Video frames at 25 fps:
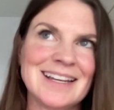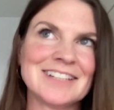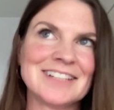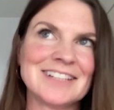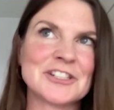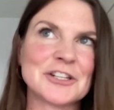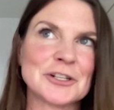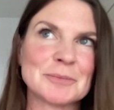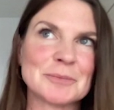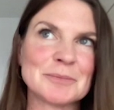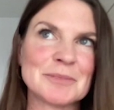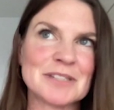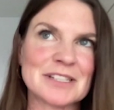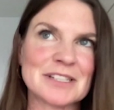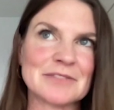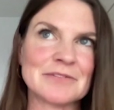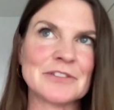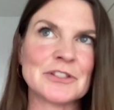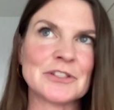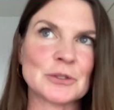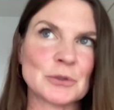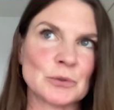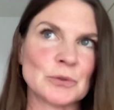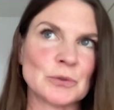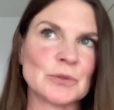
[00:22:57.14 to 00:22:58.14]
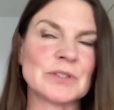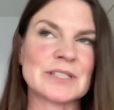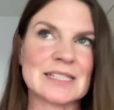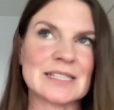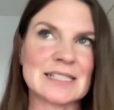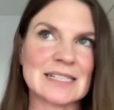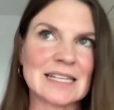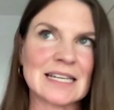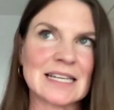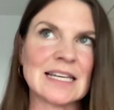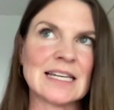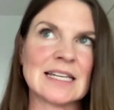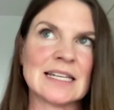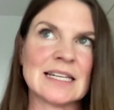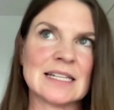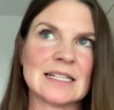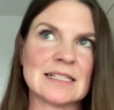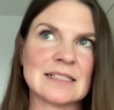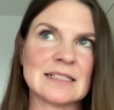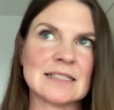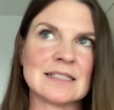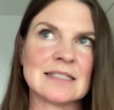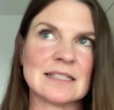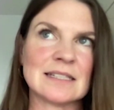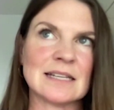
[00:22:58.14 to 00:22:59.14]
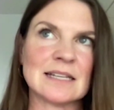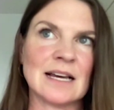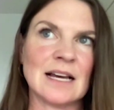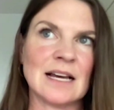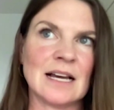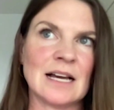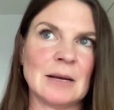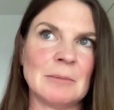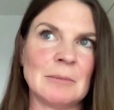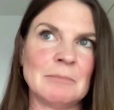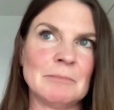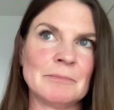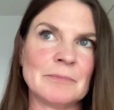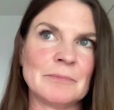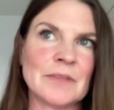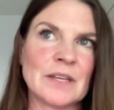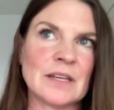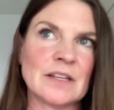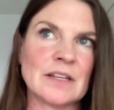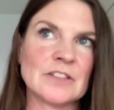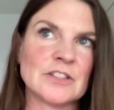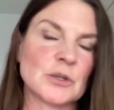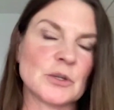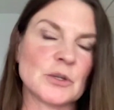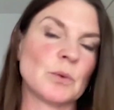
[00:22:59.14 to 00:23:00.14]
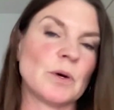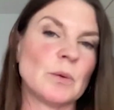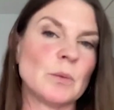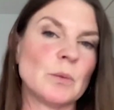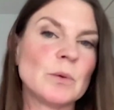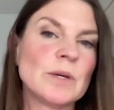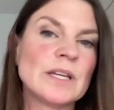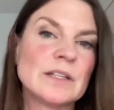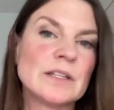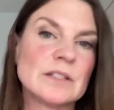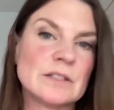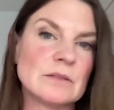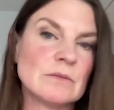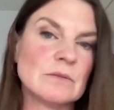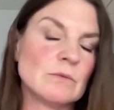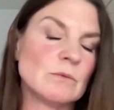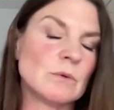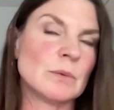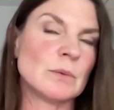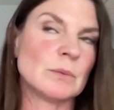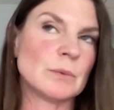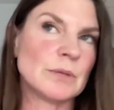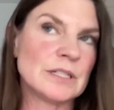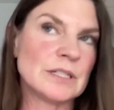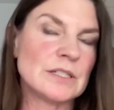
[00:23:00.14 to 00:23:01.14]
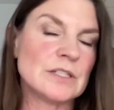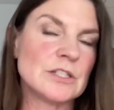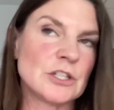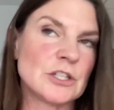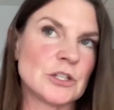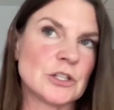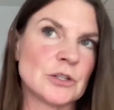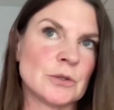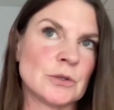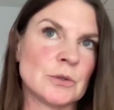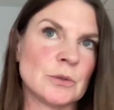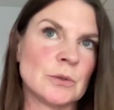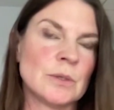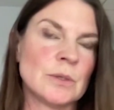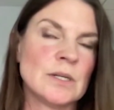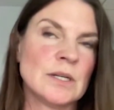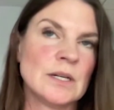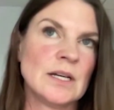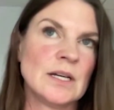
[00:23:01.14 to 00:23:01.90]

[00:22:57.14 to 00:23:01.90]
in terms of schools and kids um so what we what we do